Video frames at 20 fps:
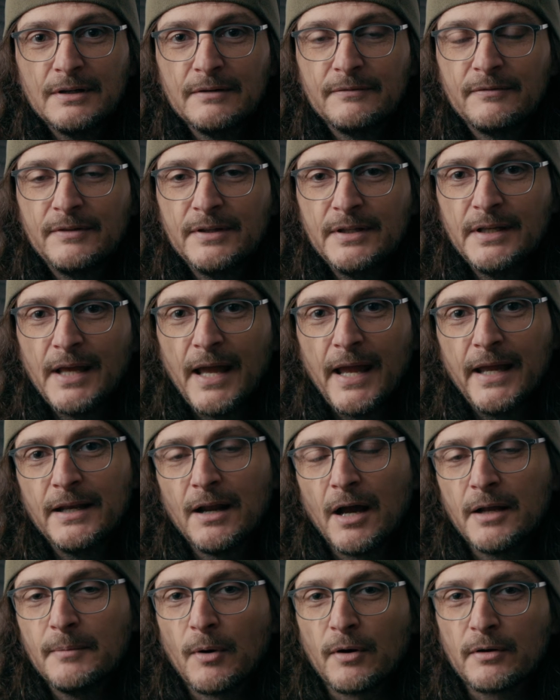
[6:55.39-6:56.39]
of the
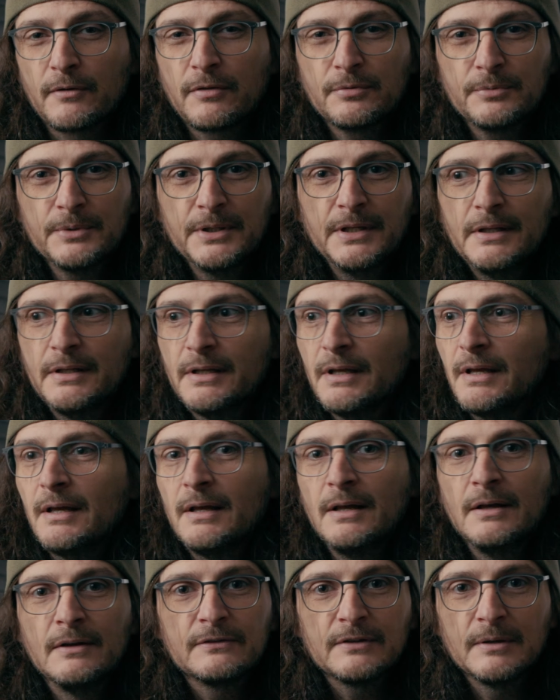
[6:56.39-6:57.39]
A9 III
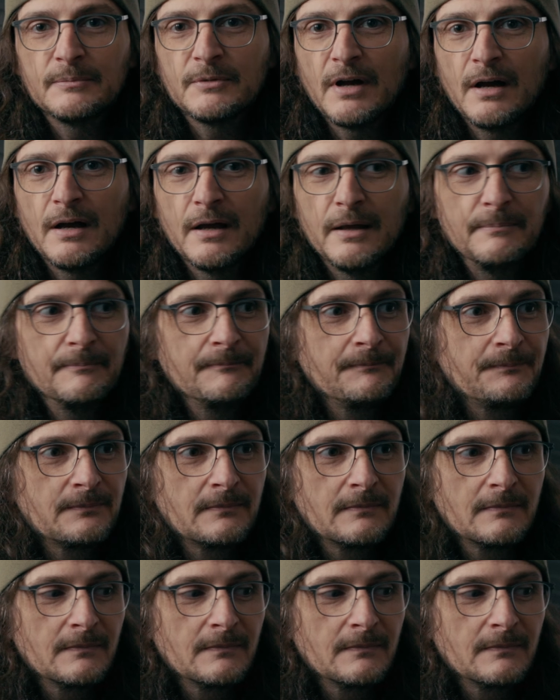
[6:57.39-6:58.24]
sometime,